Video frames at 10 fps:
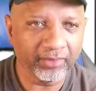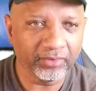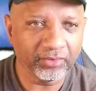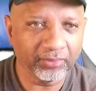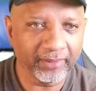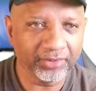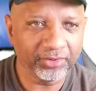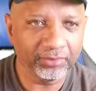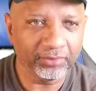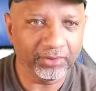to switch
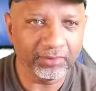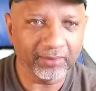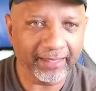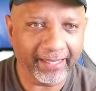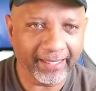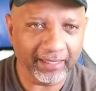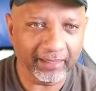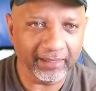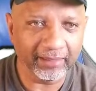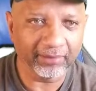to using a
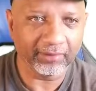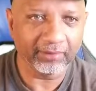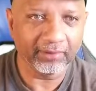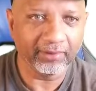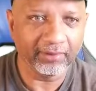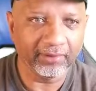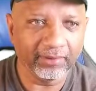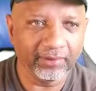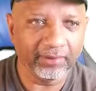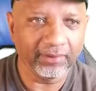leader
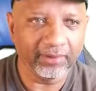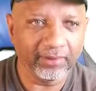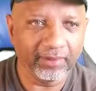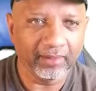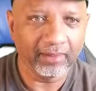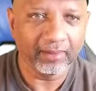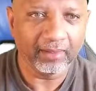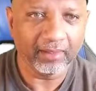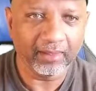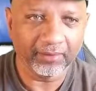
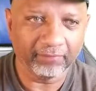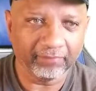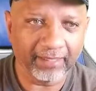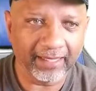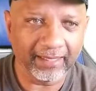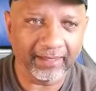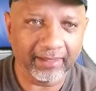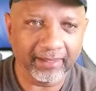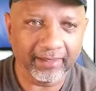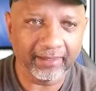on the fly
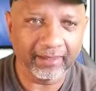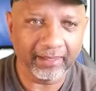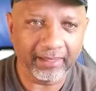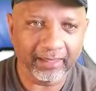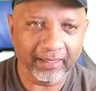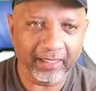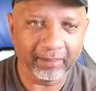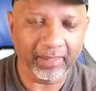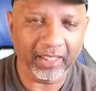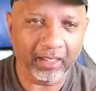line, and
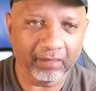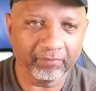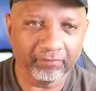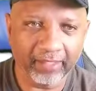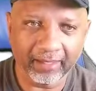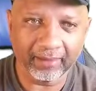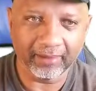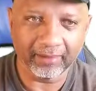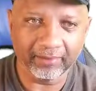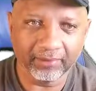coming off of that
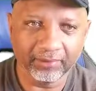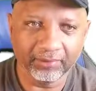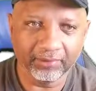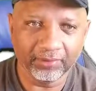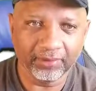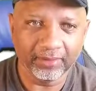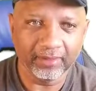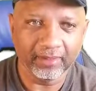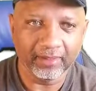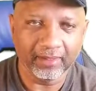leader,
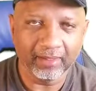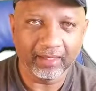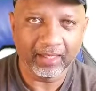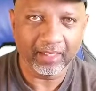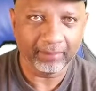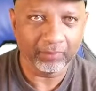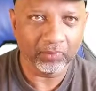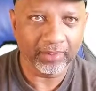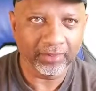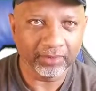I'm
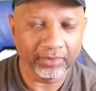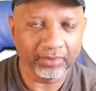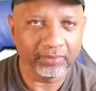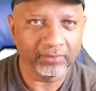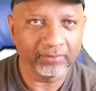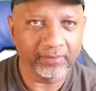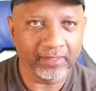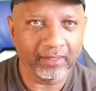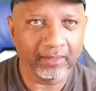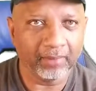going to use
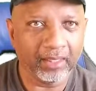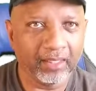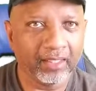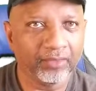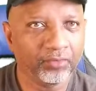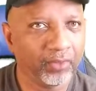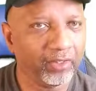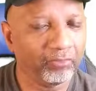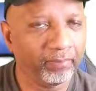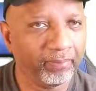some
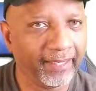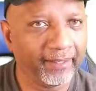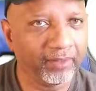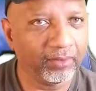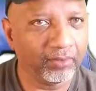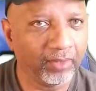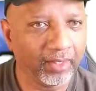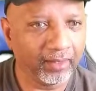12-pound